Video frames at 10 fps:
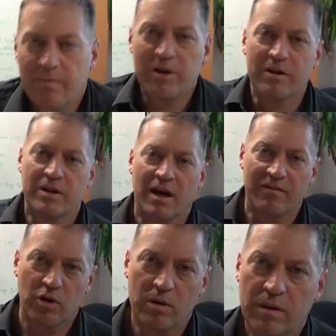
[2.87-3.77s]
I'm going to
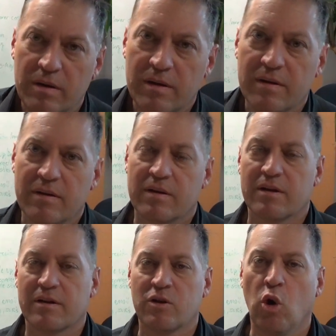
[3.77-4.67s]
cover
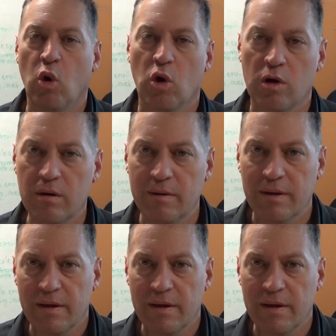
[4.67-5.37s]
the core